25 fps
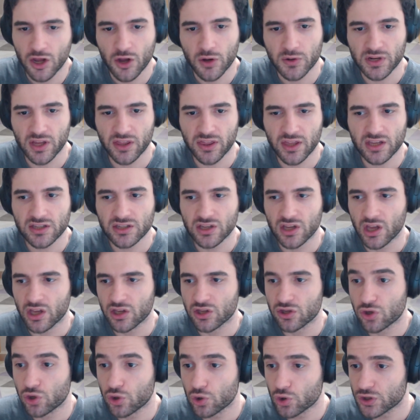which I think is a
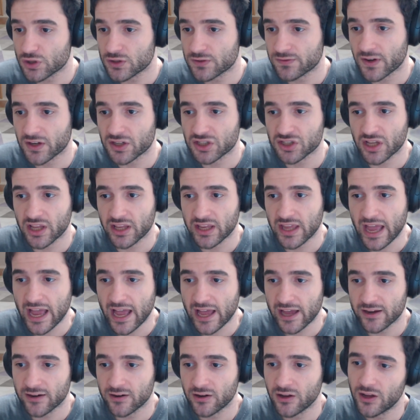huge functionality
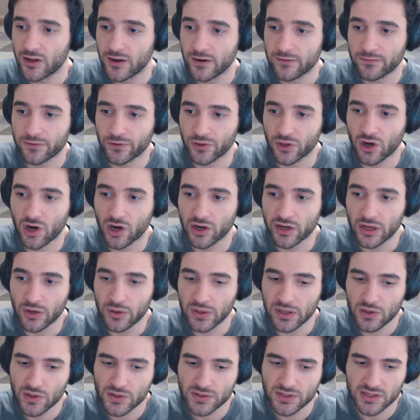add for the
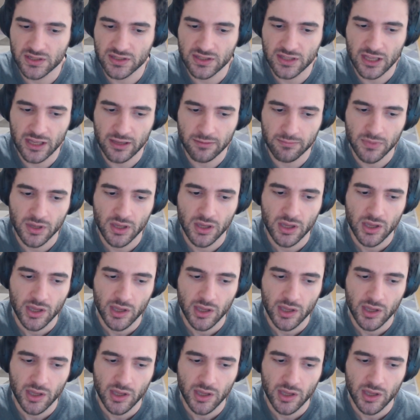Cardano ecosystem.